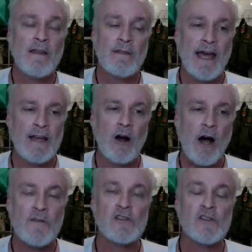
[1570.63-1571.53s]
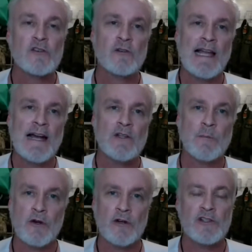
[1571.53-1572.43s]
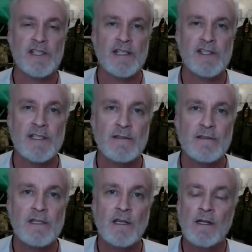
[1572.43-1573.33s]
that officers are allowed to murder citizens